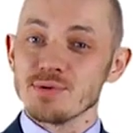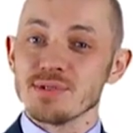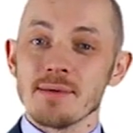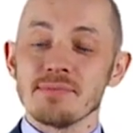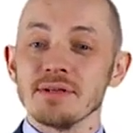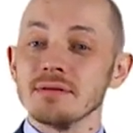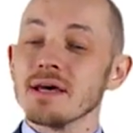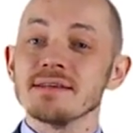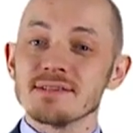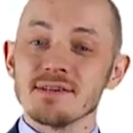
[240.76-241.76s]
to something
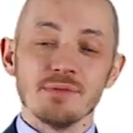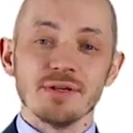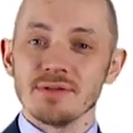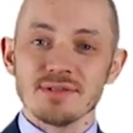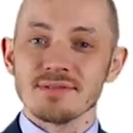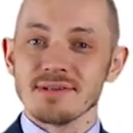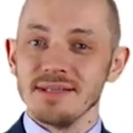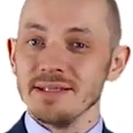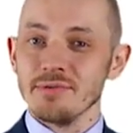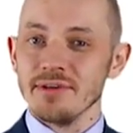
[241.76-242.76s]
nicer because
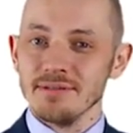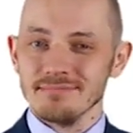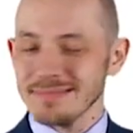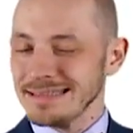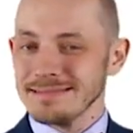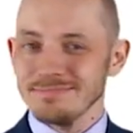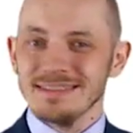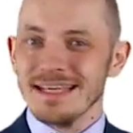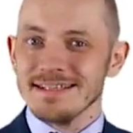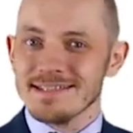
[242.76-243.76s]
Calibri,
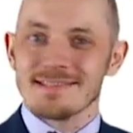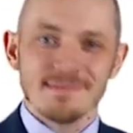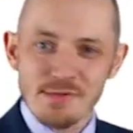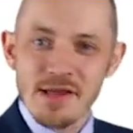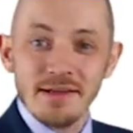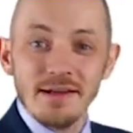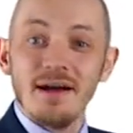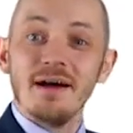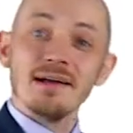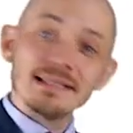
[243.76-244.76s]
yikes.
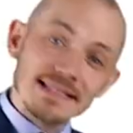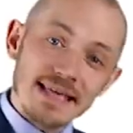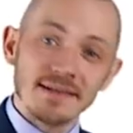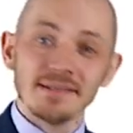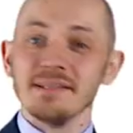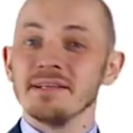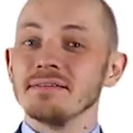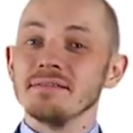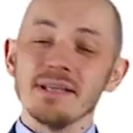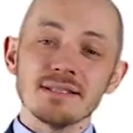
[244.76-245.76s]
Secondly,
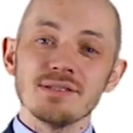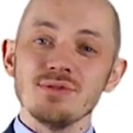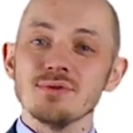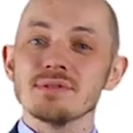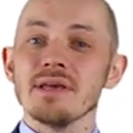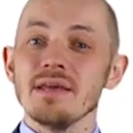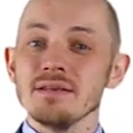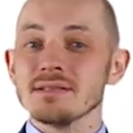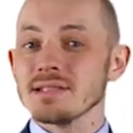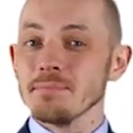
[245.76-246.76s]
let's use a
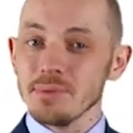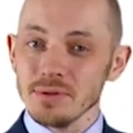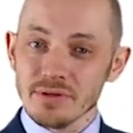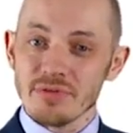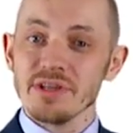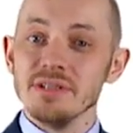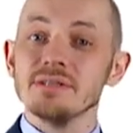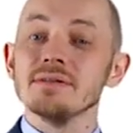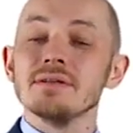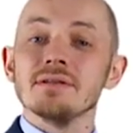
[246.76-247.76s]
simple
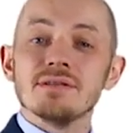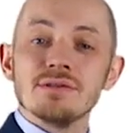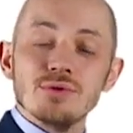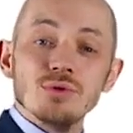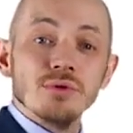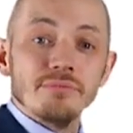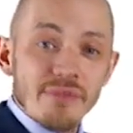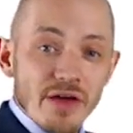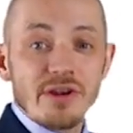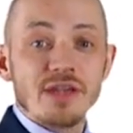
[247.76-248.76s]
grid to
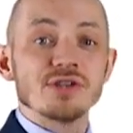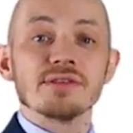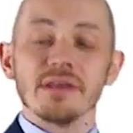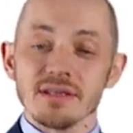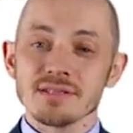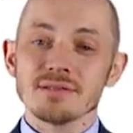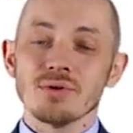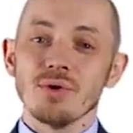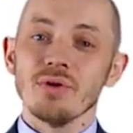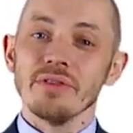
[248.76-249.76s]
arrange things
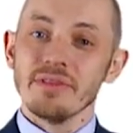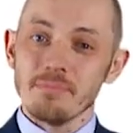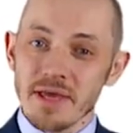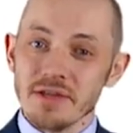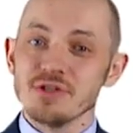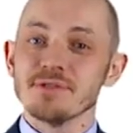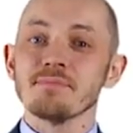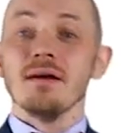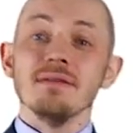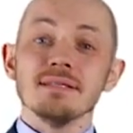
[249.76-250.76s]
on the page.
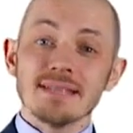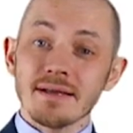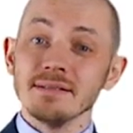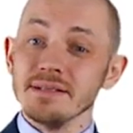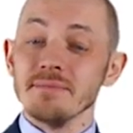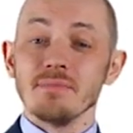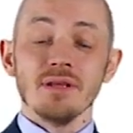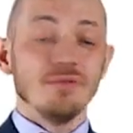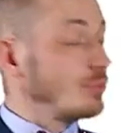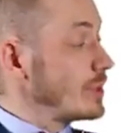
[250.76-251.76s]
Secondly,
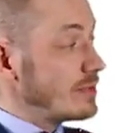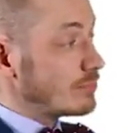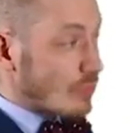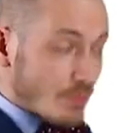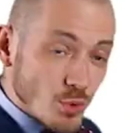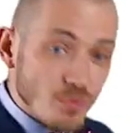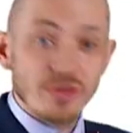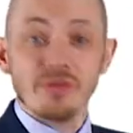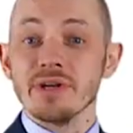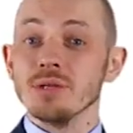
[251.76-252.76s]
if we remove the
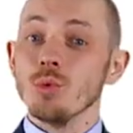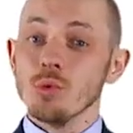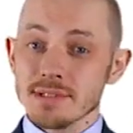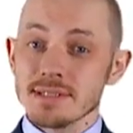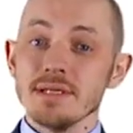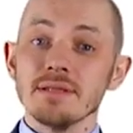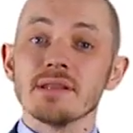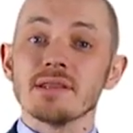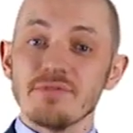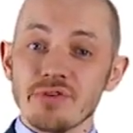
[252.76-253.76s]
grid, we will see
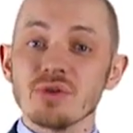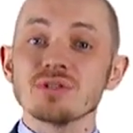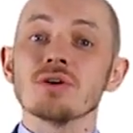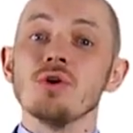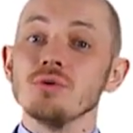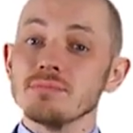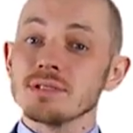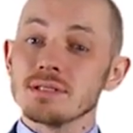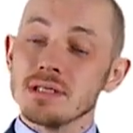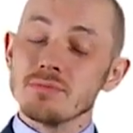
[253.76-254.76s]
that the first column
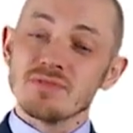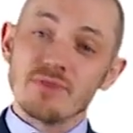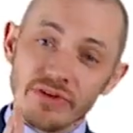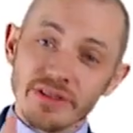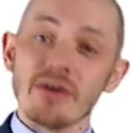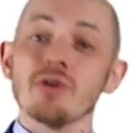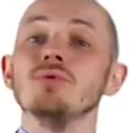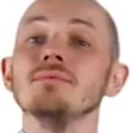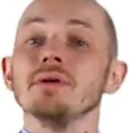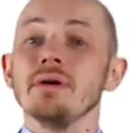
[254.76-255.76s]
seems very
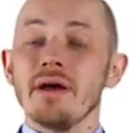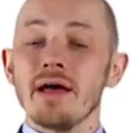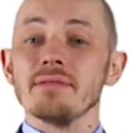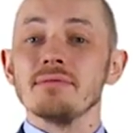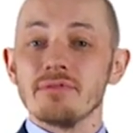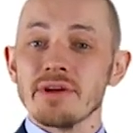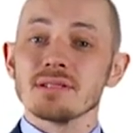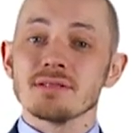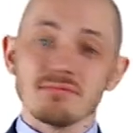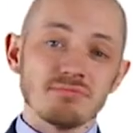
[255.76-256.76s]
narrow and the
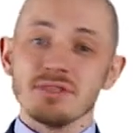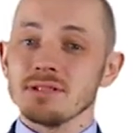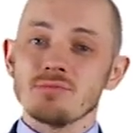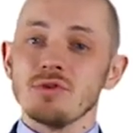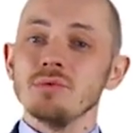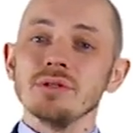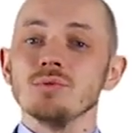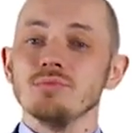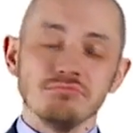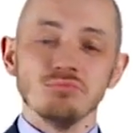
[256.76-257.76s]
rest is probably
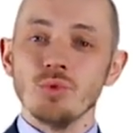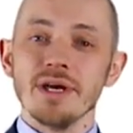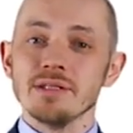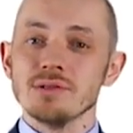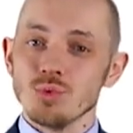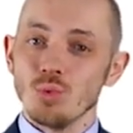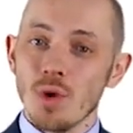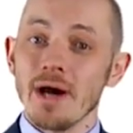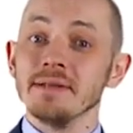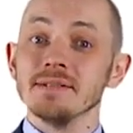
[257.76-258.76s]
way too
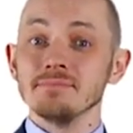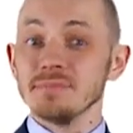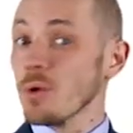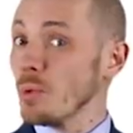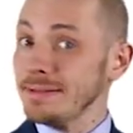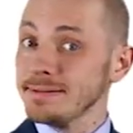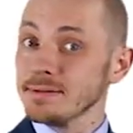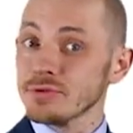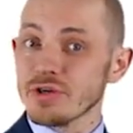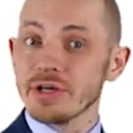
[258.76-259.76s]
wide. Now, a
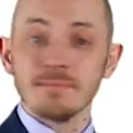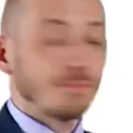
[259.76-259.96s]
little trick.